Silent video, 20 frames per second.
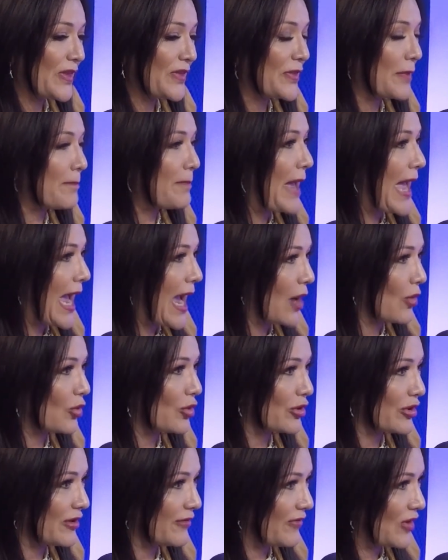the
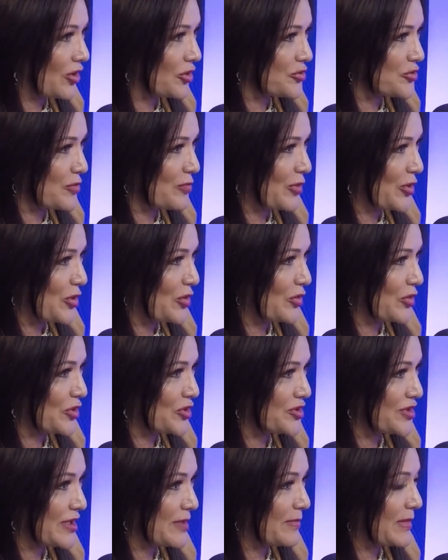power of
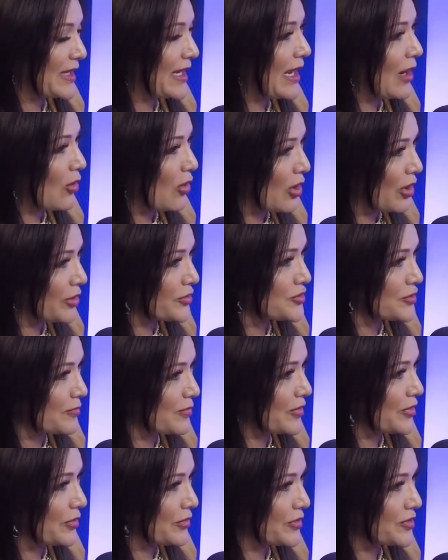entrepreneurship and how
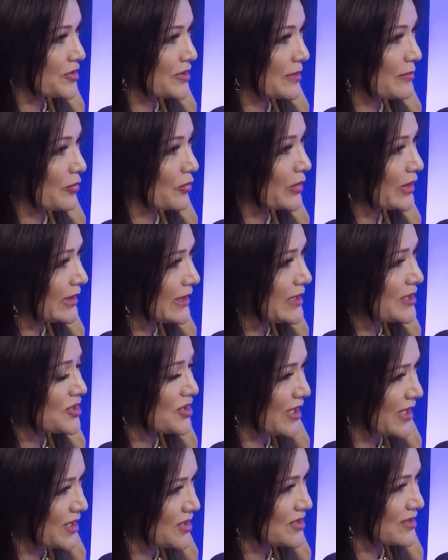entrepreneurship really
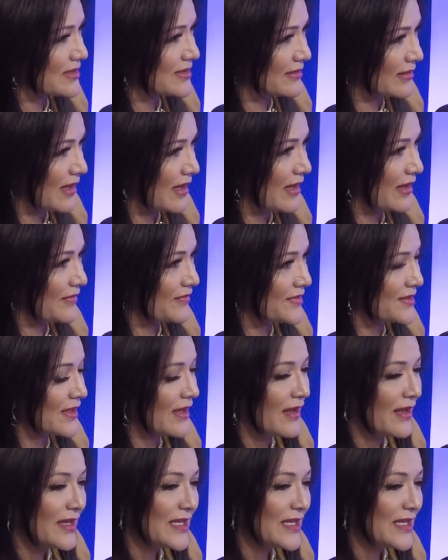changes lives.